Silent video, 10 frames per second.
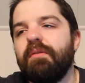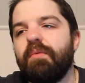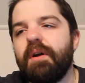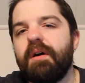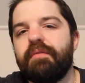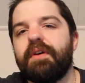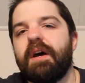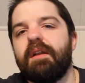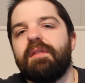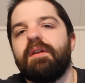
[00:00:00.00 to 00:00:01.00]
one-off
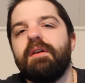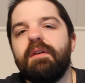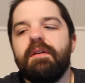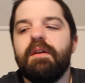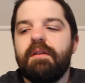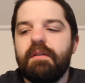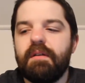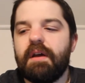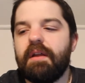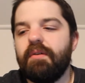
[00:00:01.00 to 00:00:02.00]
kind of thing,
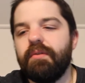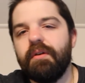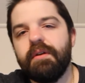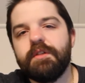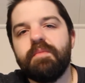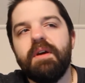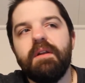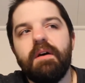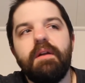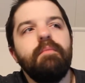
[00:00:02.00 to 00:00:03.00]
and I know they're going to
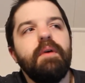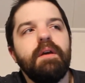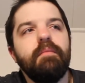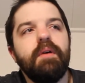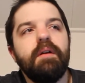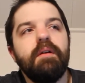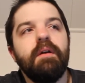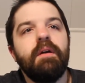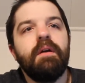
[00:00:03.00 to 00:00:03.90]
expand on it and make it better.